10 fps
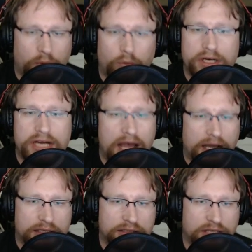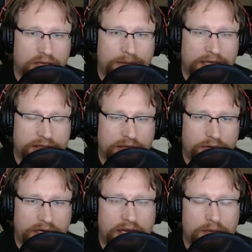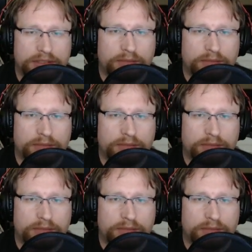Yeah, but we're not going to talk about that right now.